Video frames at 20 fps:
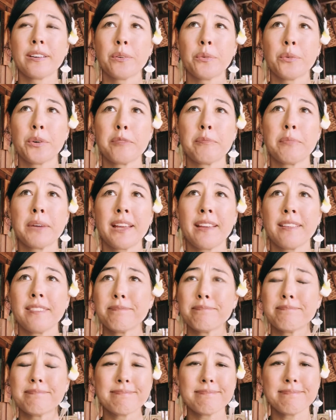
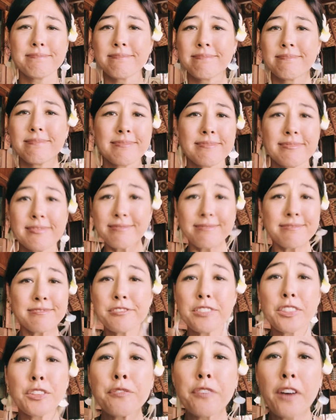
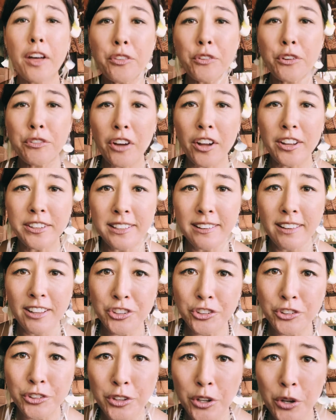the father of
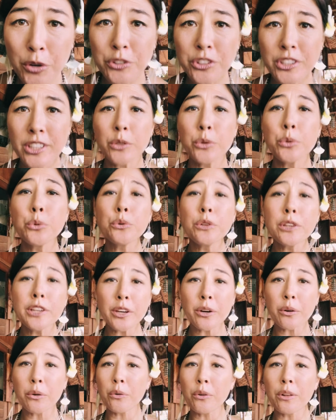ontological coaching,
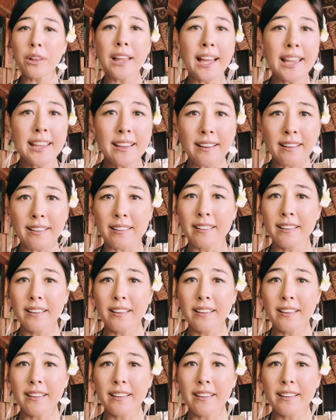Julio Olaya.